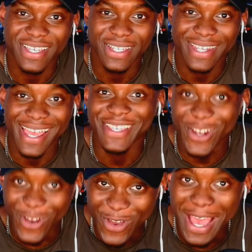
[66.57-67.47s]
There's a
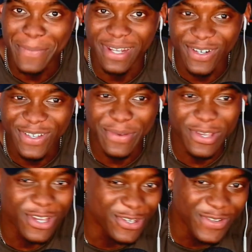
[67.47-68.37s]
lot happening. Looks like we
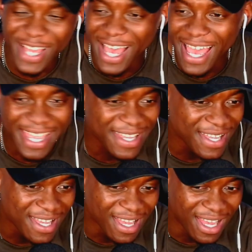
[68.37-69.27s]
got a new guy.
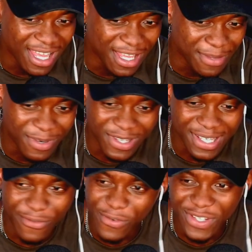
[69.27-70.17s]
Looks
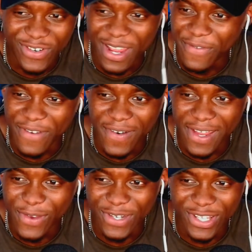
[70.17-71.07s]
like Ryuen's trying to find
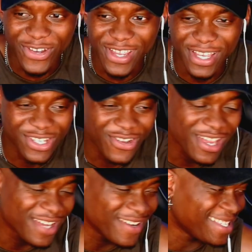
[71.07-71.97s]
out who the traitor
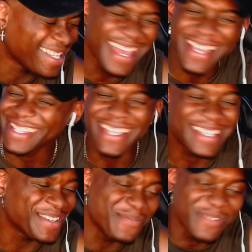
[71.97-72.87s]
is. Like, there's
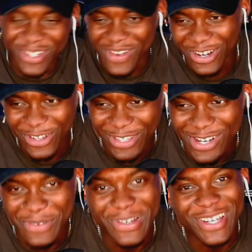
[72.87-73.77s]
so much going on. So
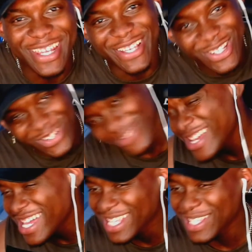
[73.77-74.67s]
look, we're gonna get
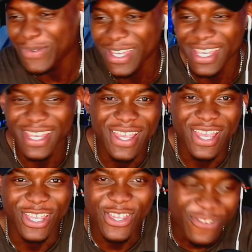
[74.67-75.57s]
straight into it.
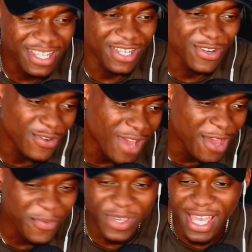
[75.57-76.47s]
You already know. I
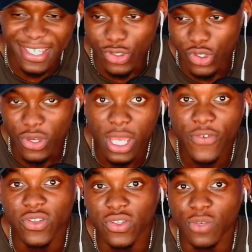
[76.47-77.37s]
hope you guys enjoy it.
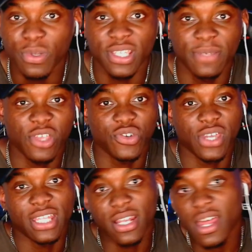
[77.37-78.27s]
If you do, please make sure you
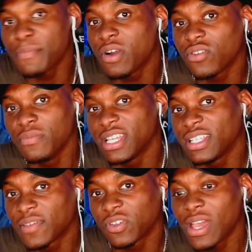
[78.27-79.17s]
hit the like button, comment and
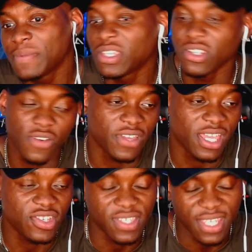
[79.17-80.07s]
subscribe, turn
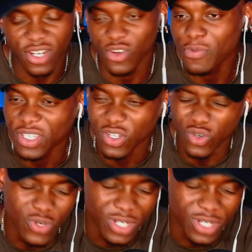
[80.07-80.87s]
notifications, get in the comments and all of